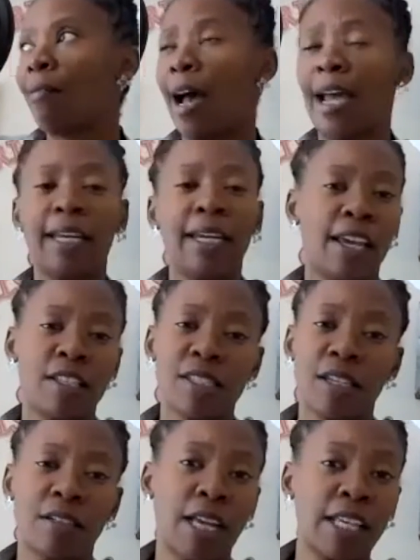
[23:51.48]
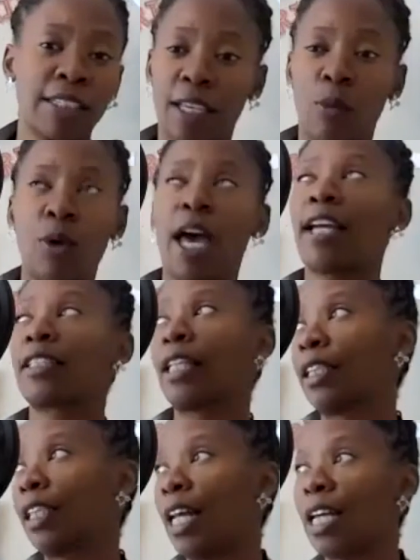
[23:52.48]
I ain't answer. I said, well, actually
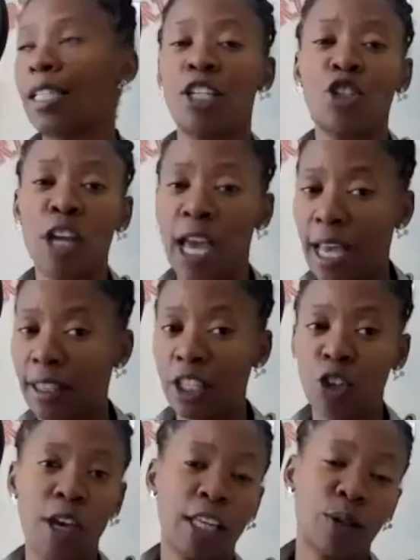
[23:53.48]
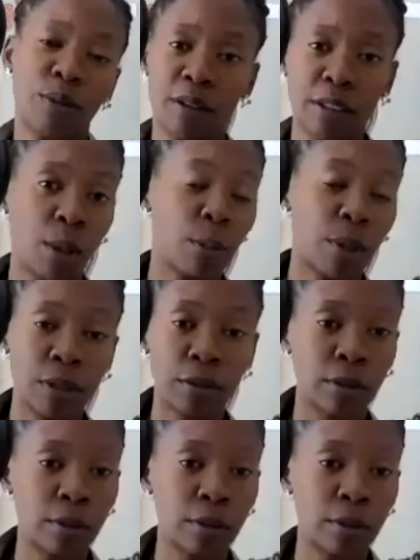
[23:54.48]
I did. I said, I think you got the wrong number,